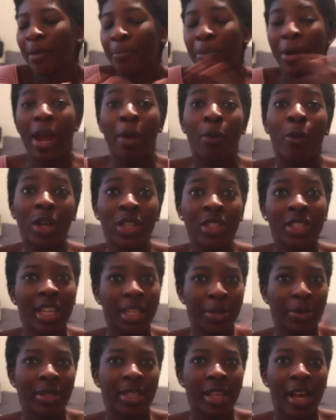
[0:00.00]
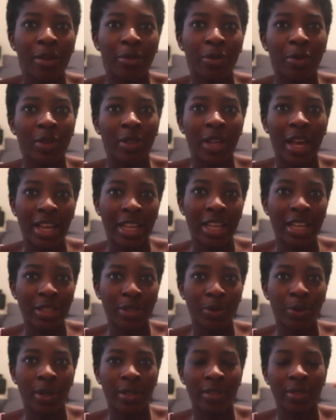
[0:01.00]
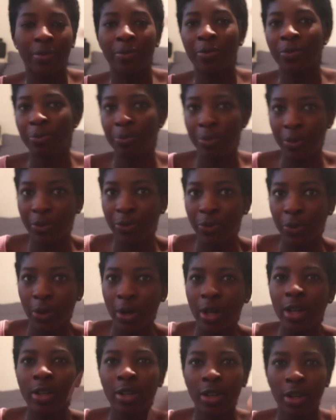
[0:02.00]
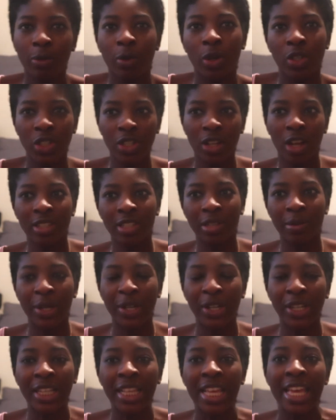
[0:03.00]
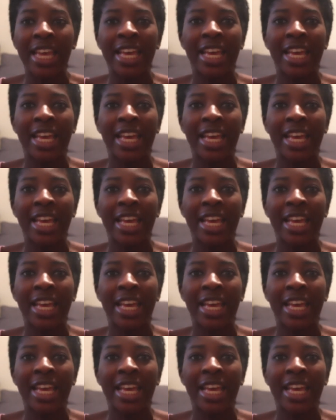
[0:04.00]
But I watched Desperate Housewives before watching Gossip Girl,